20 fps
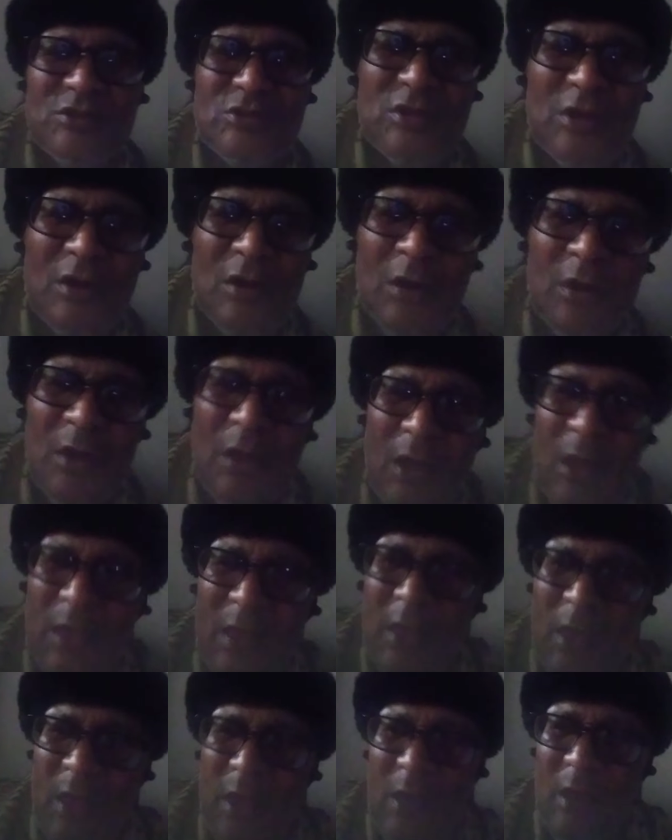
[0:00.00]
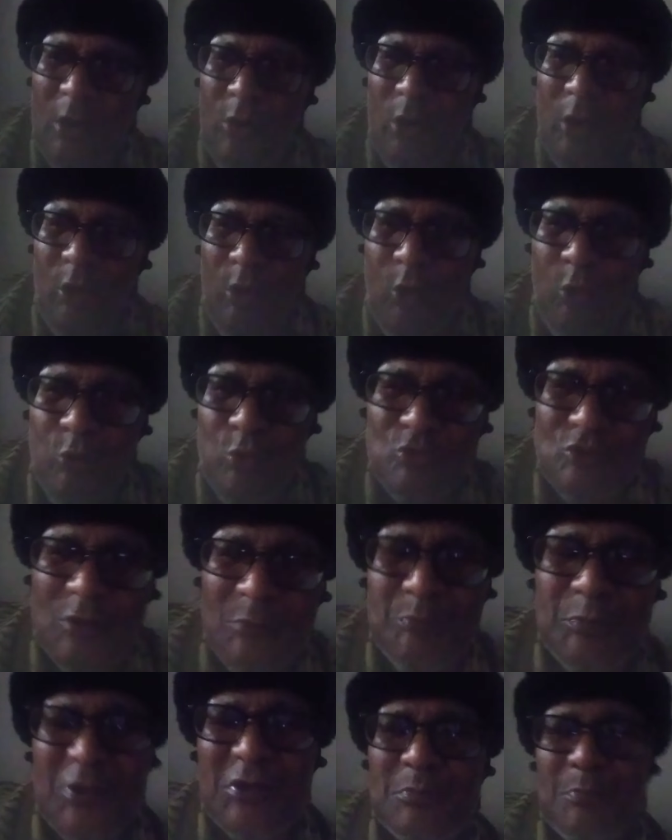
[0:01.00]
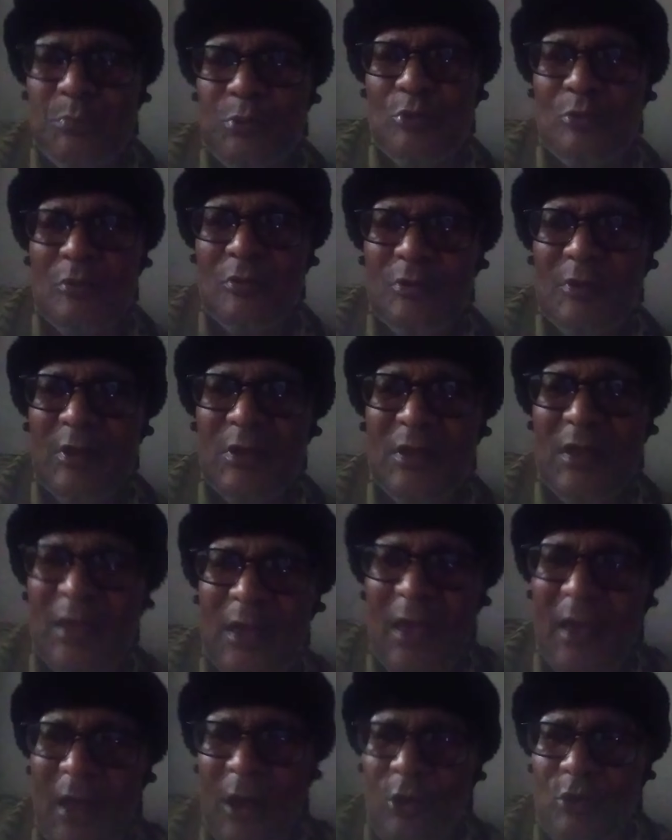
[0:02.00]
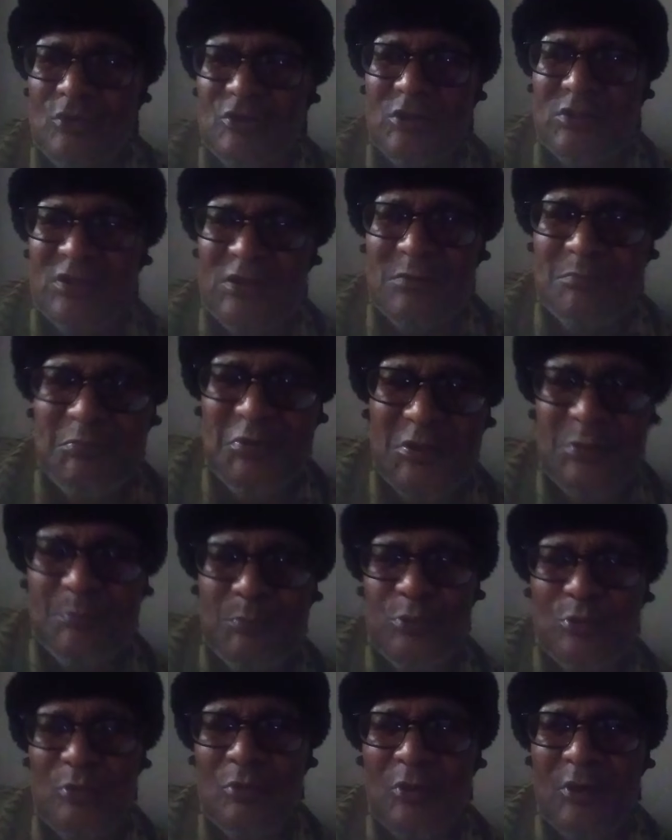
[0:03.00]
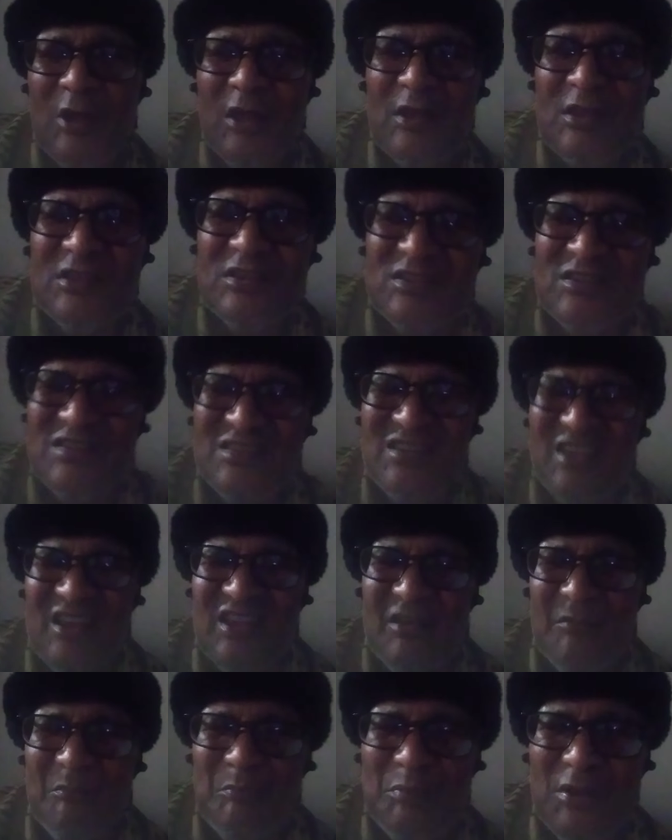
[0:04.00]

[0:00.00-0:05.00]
to older people, elderly people, sick